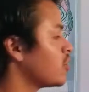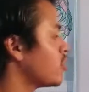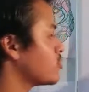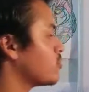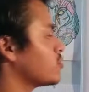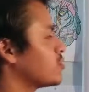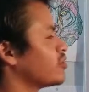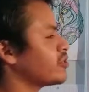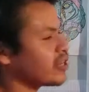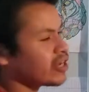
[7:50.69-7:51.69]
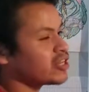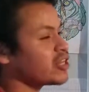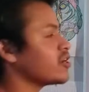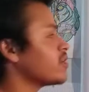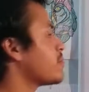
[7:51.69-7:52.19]
So it's a good
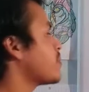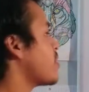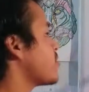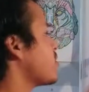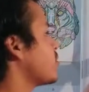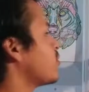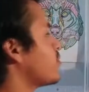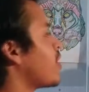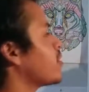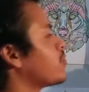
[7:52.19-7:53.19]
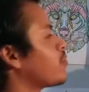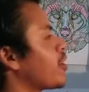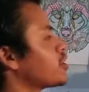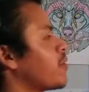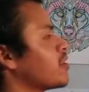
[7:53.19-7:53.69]
idea. And then you divide the
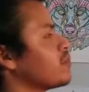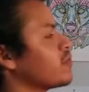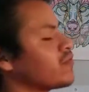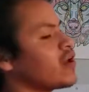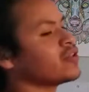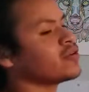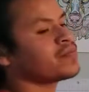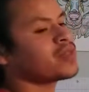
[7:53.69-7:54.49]
price by the book value.